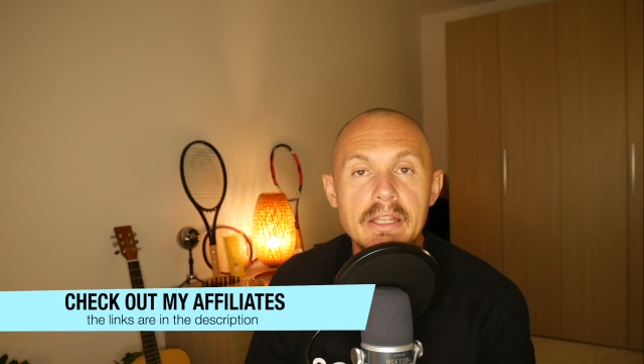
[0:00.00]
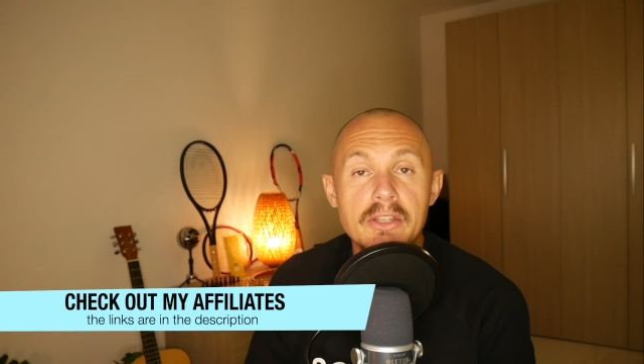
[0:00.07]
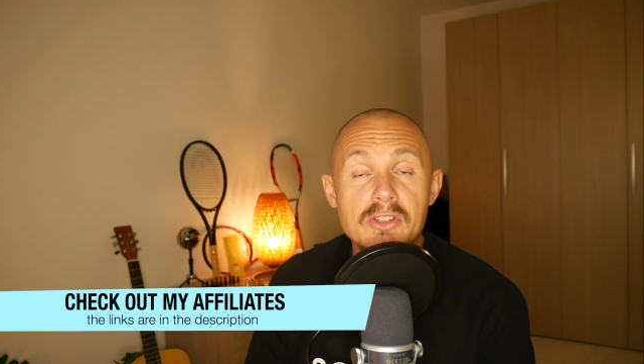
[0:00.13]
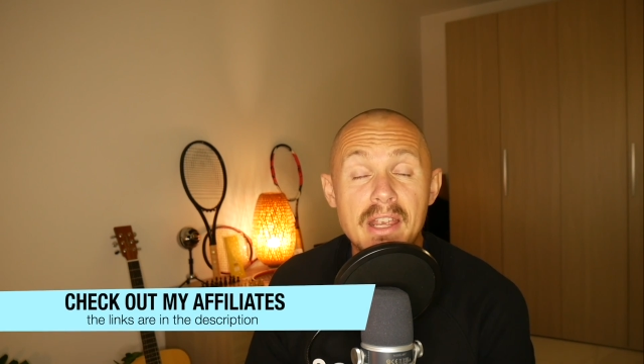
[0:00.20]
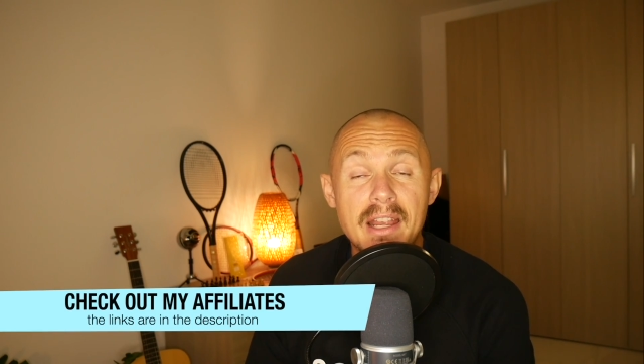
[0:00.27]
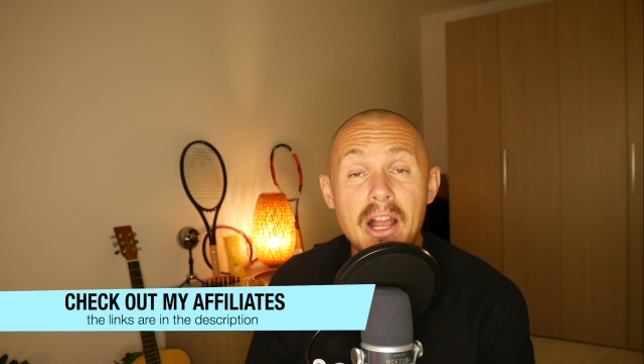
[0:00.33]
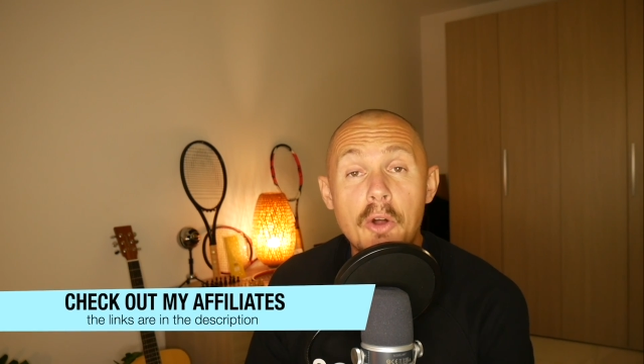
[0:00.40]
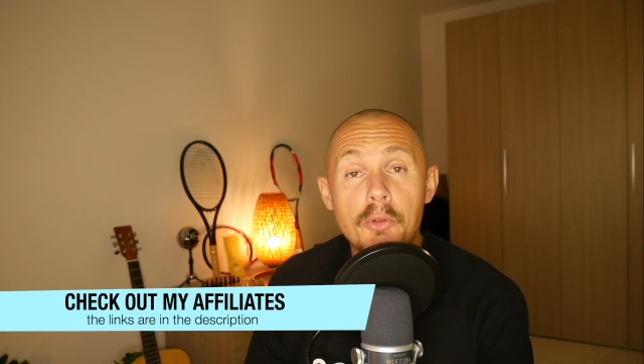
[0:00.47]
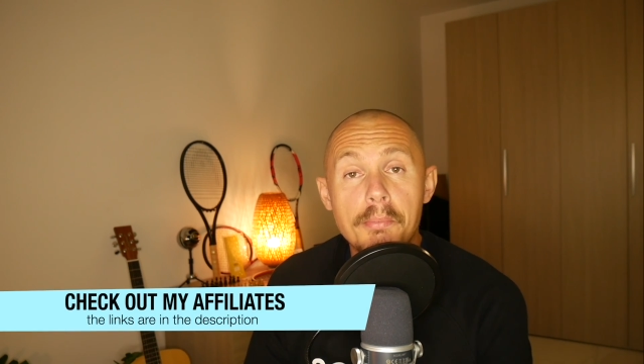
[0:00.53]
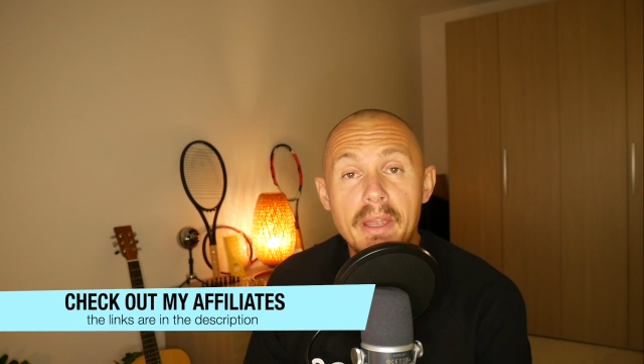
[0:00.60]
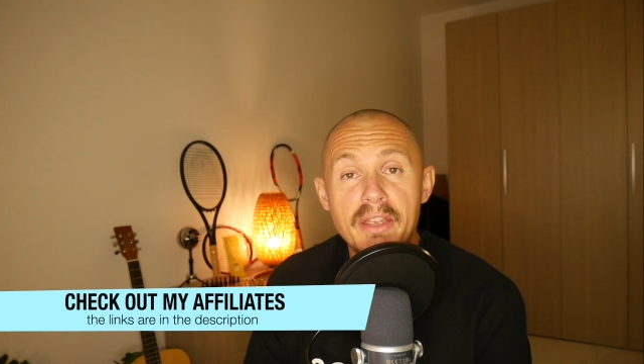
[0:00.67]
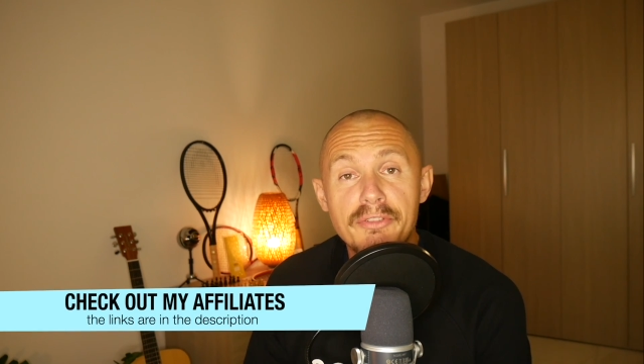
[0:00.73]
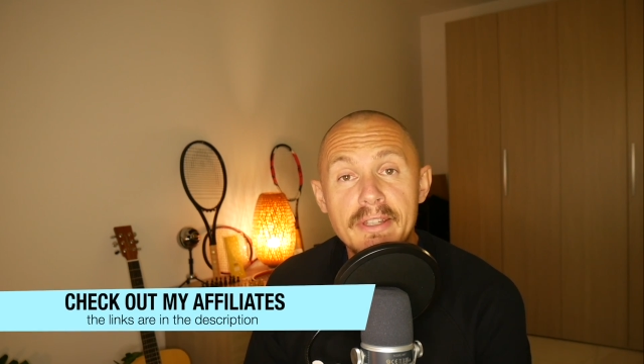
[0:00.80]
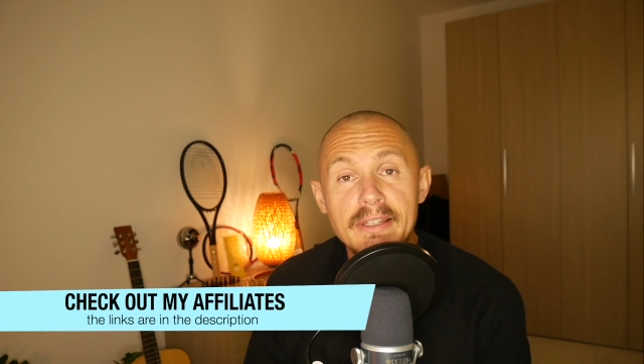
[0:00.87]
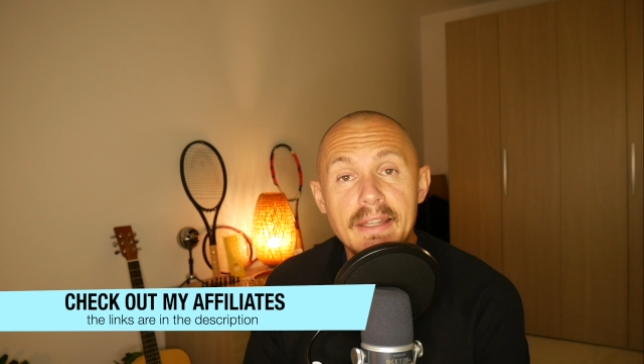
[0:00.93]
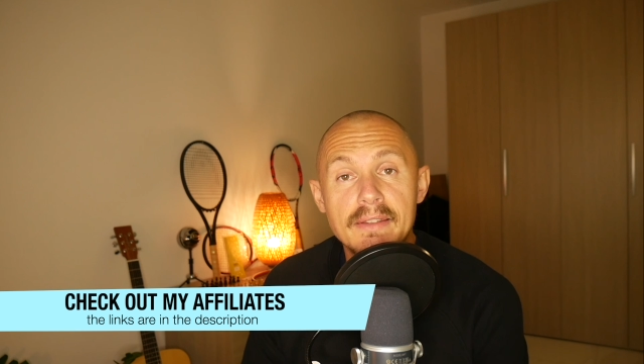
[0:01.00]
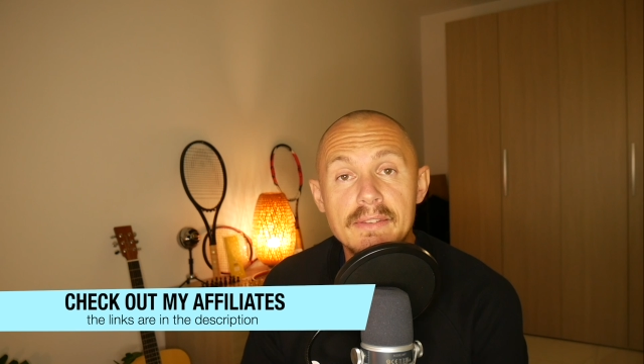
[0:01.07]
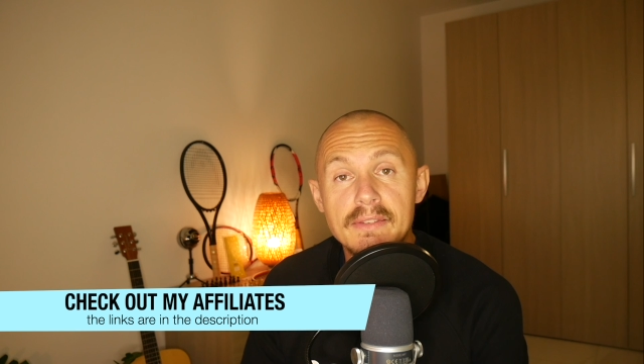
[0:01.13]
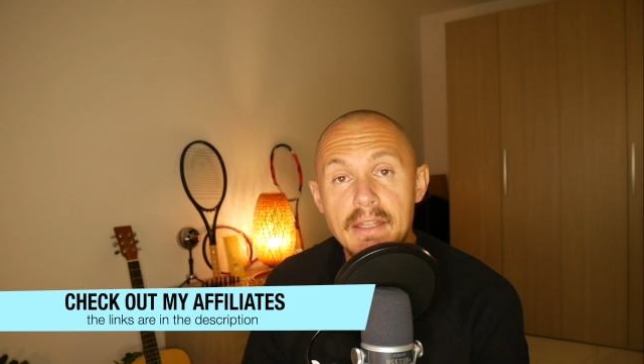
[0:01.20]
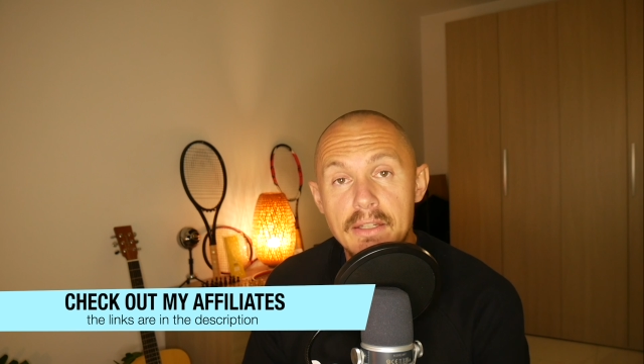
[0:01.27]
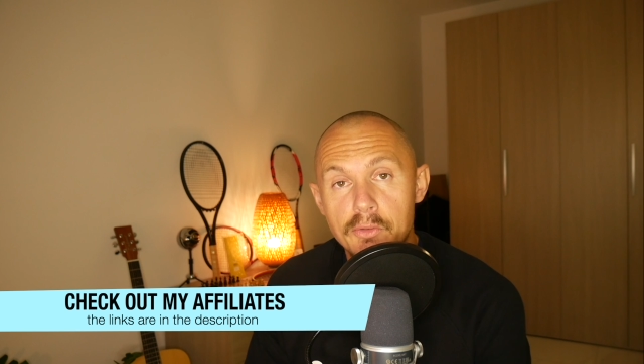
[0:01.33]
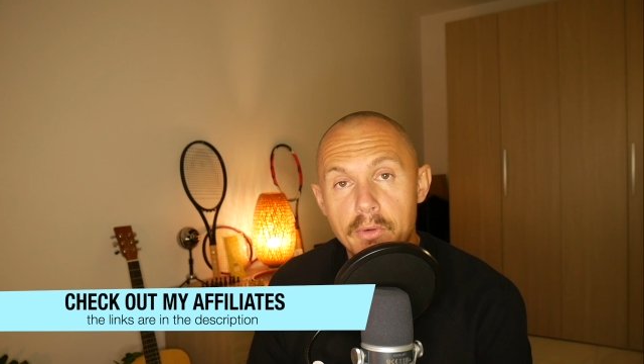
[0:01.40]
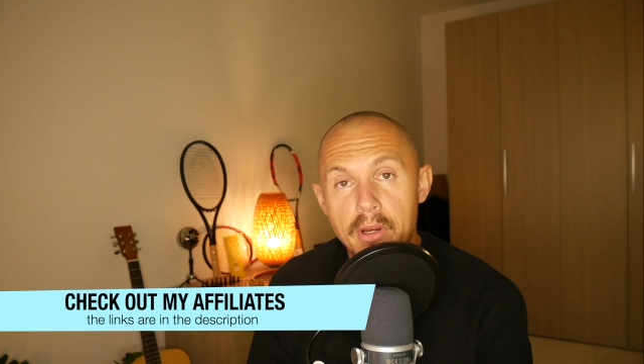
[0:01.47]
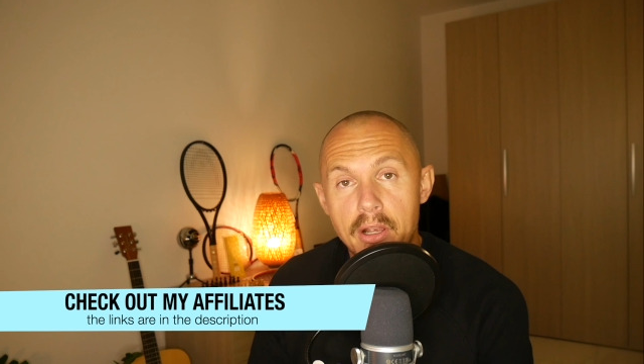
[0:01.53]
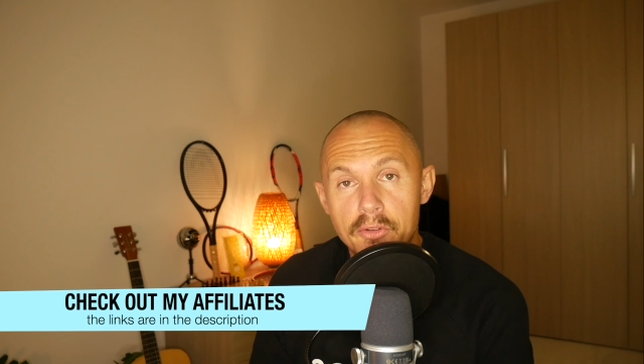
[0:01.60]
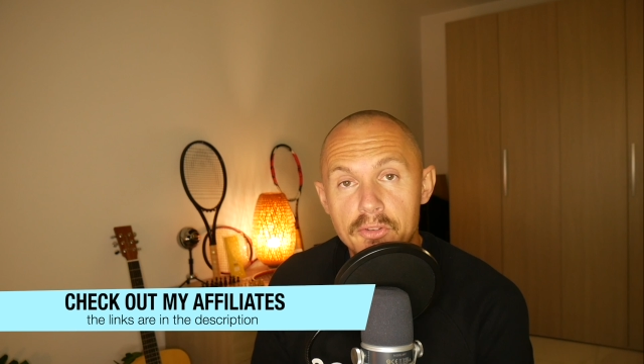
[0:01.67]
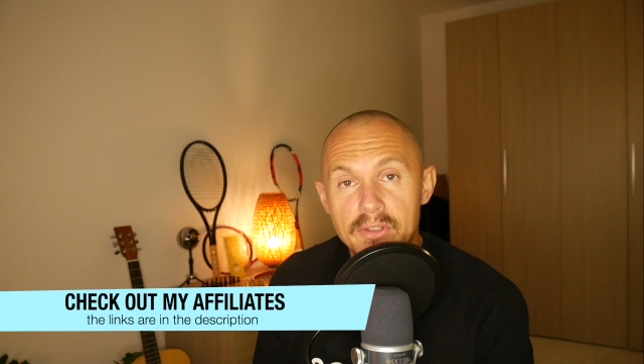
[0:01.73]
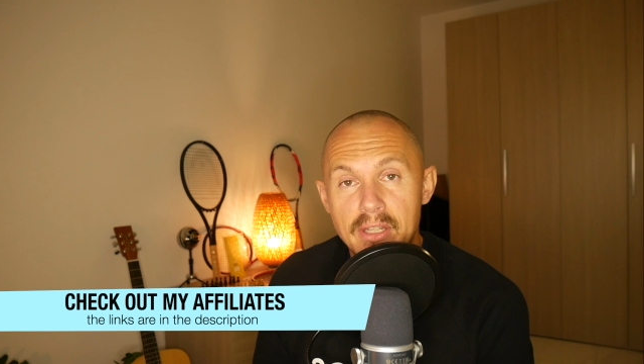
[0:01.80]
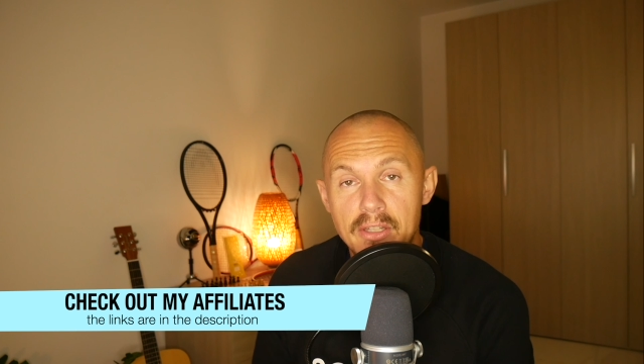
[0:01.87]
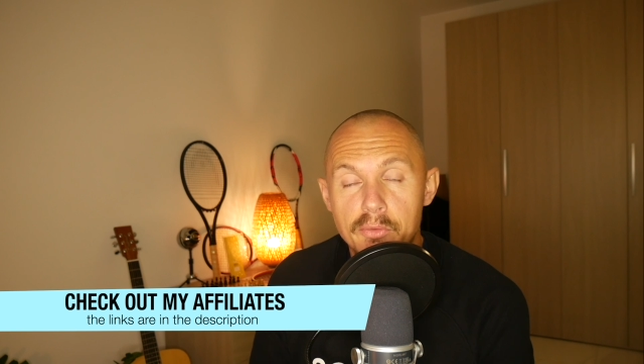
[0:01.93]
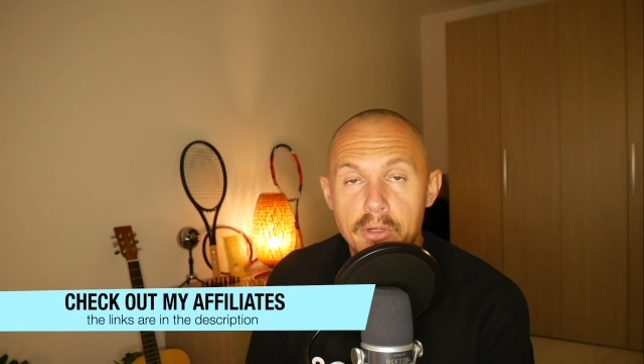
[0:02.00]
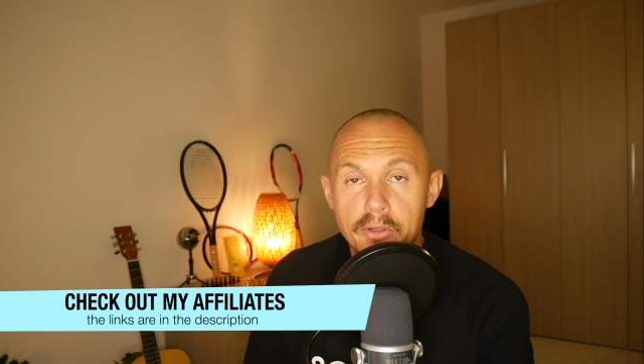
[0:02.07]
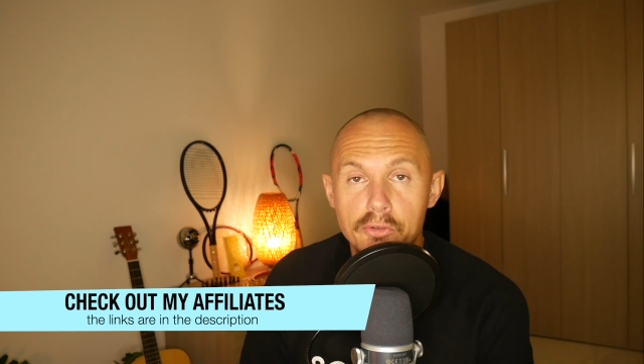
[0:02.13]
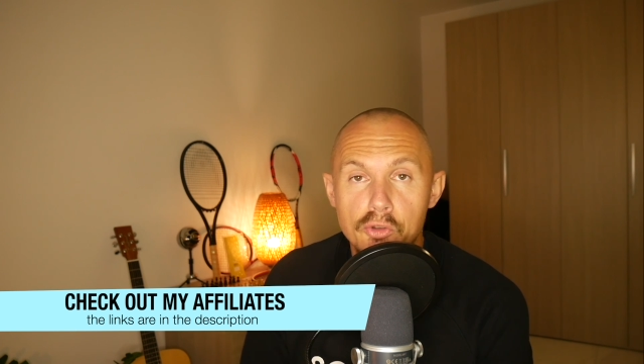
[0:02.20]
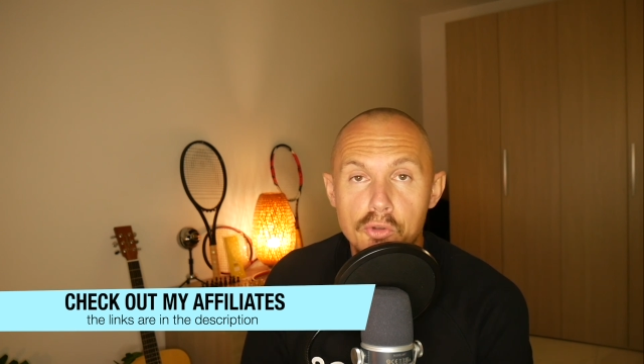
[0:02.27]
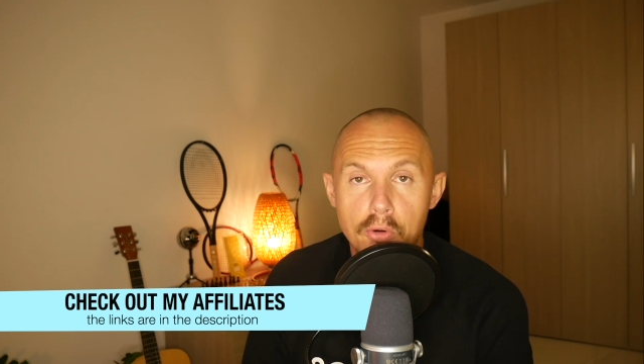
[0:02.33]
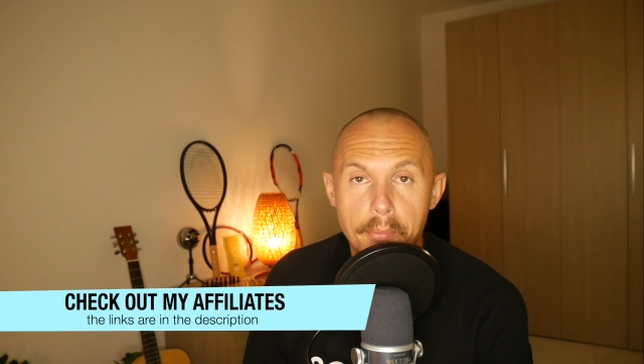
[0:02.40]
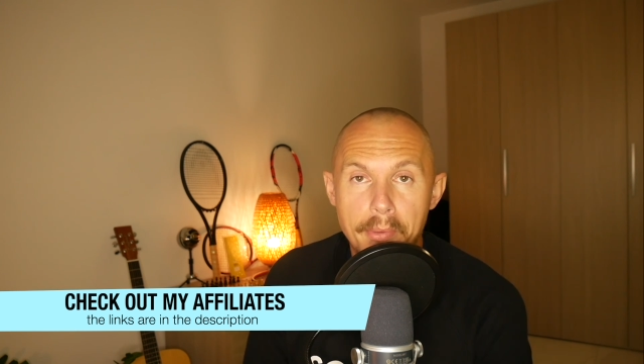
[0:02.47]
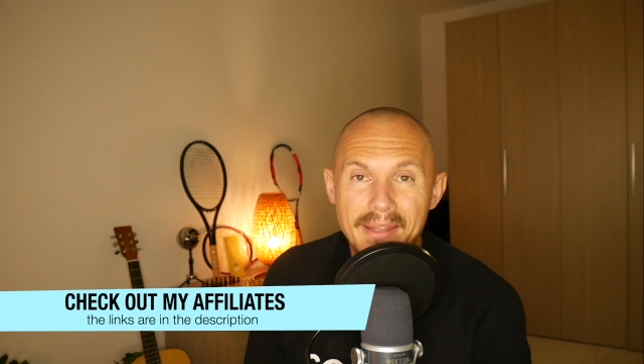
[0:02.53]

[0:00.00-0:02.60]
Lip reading: check out my affiliates, Tennis Warehouse Europe,